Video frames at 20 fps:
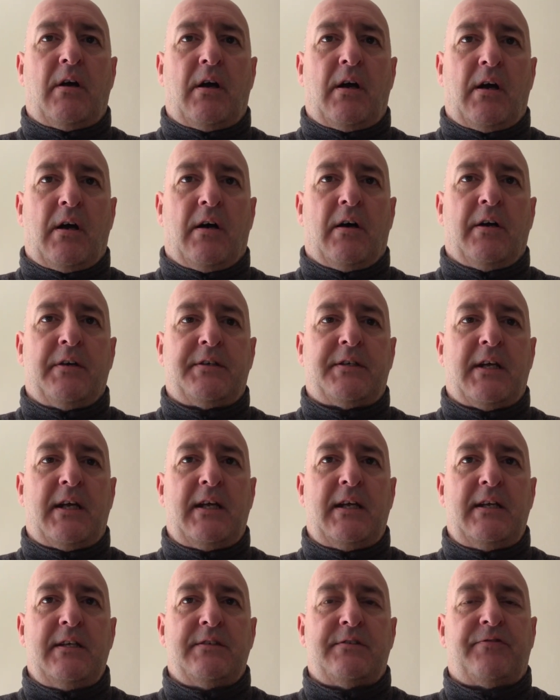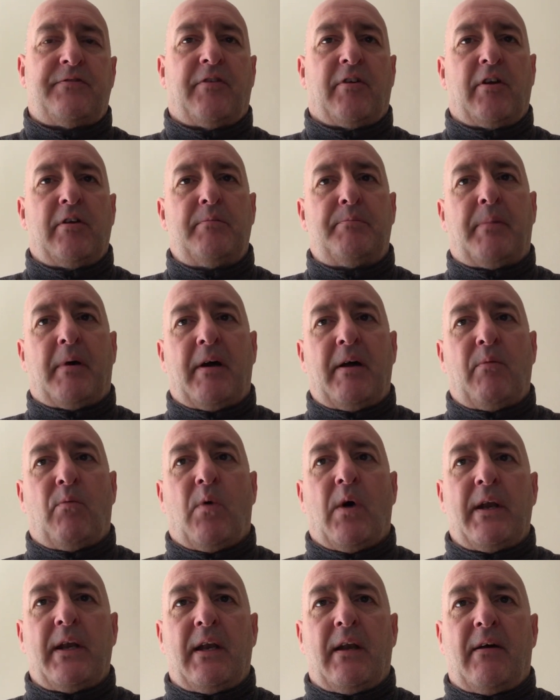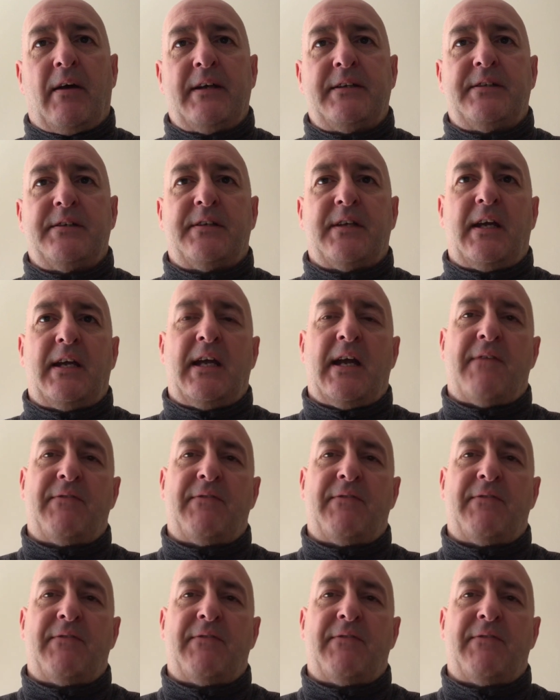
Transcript: hard days followed by 1 lighter day,